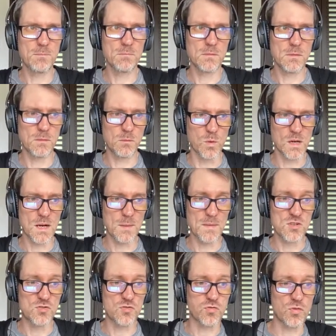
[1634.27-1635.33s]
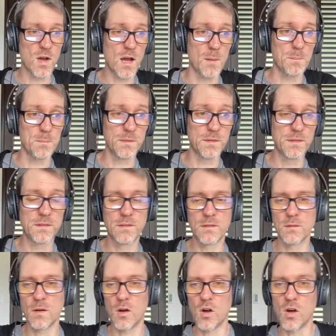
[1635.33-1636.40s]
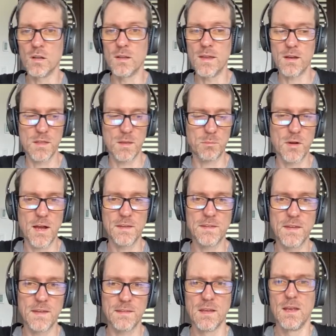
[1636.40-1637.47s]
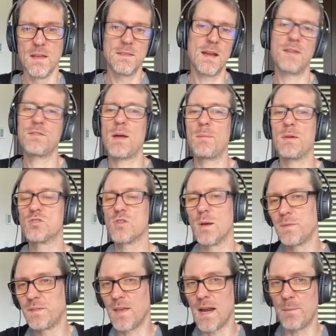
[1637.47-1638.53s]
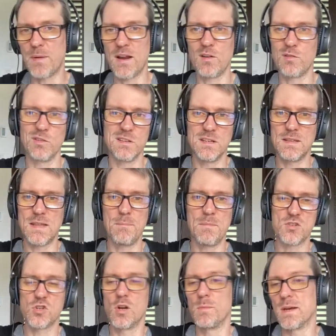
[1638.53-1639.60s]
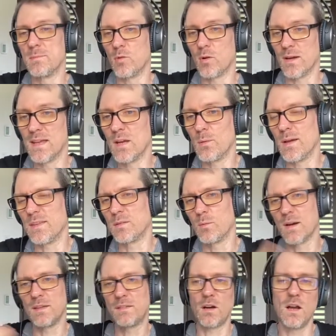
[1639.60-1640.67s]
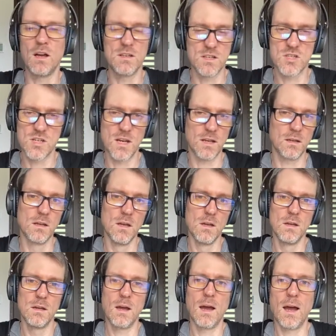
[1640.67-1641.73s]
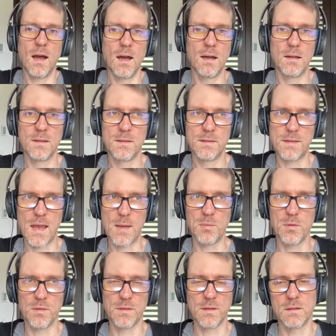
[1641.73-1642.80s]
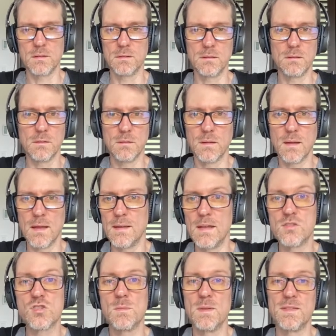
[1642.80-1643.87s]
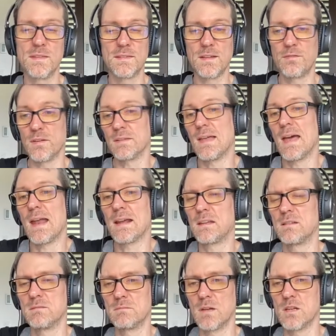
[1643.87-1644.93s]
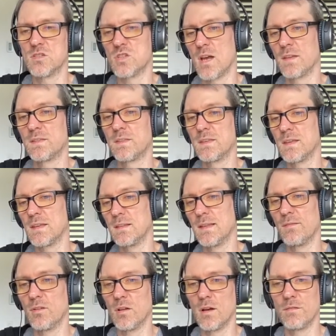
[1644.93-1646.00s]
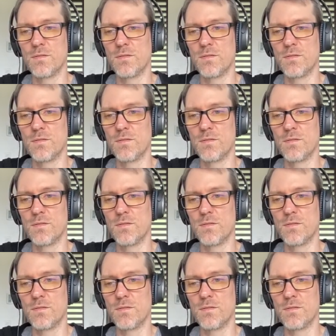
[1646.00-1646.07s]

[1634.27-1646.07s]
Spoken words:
working on my drums earlier in the process, then I've got my drums set up and I don't really need that metronome anymore anyway. So when I start auditioning samples and instruments and stuff like that, I can adjust the level